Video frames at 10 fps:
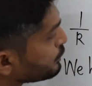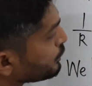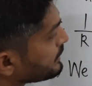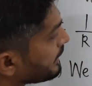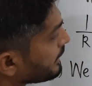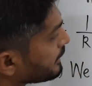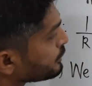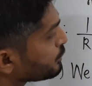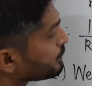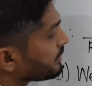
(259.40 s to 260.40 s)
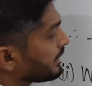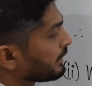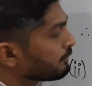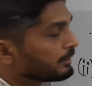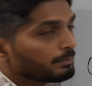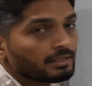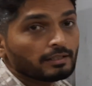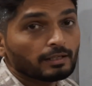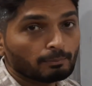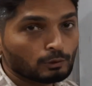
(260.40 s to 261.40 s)
so z raised to 3n will be
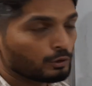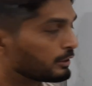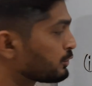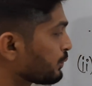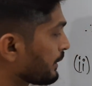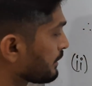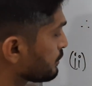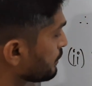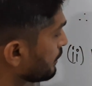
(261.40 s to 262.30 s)
w raised to n.